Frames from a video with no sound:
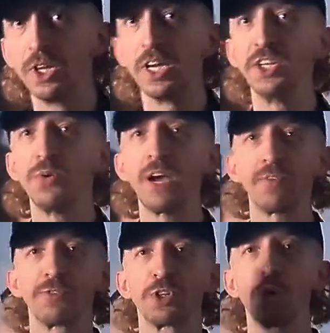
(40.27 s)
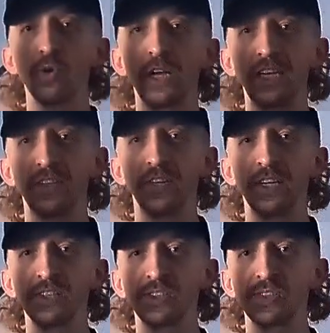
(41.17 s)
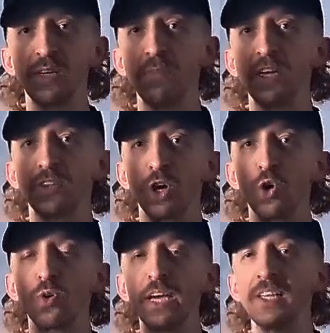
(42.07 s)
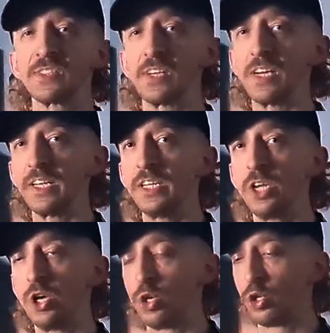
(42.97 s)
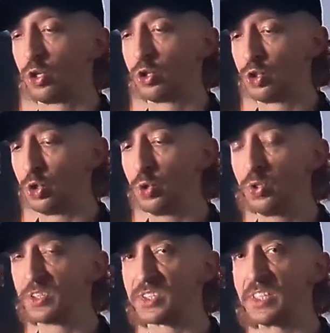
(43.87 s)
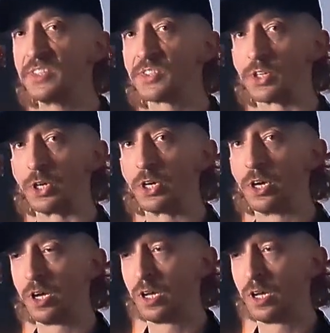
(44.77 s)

and you have to go like this and make the OK sign to the sensor,